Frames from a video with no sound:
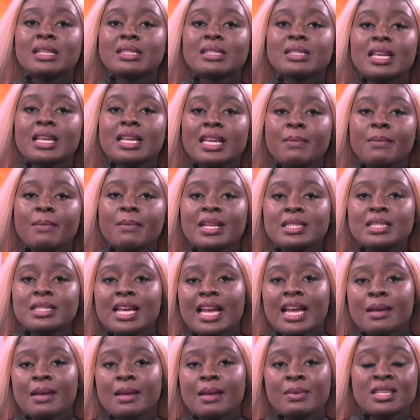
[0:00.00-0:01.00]
people are
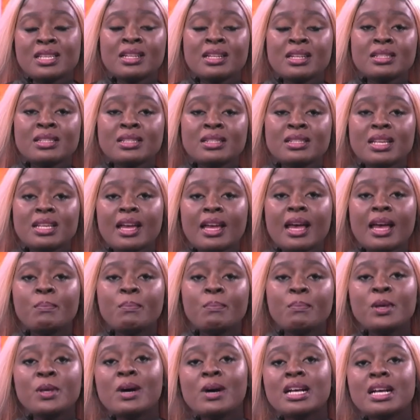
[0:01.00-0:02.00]

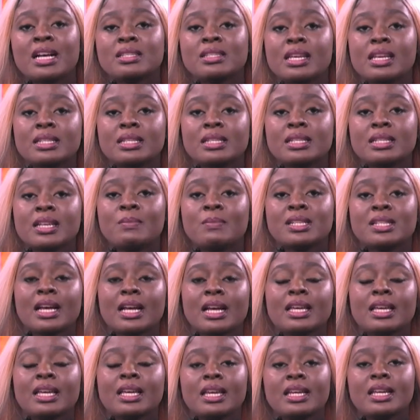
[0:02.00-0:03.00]
saying said
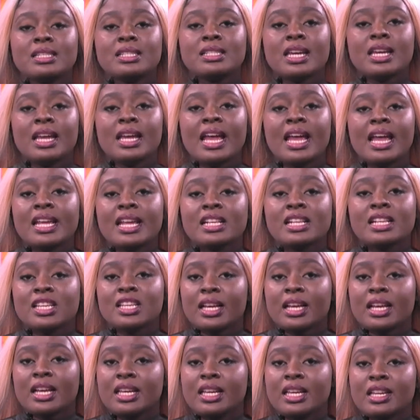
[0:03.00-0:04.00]
Bisake de Eye
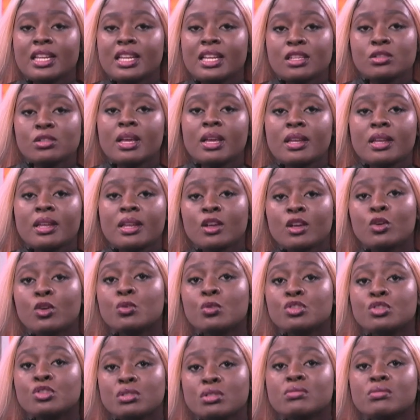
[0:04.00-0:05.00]
Jackin is a ghost
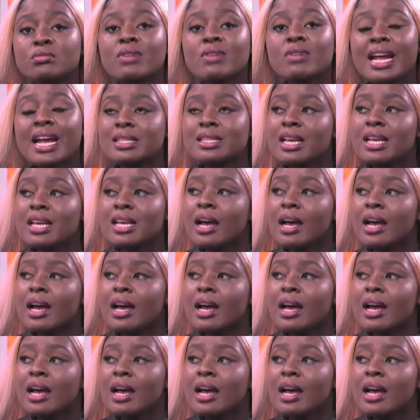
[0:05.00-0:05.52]
writer.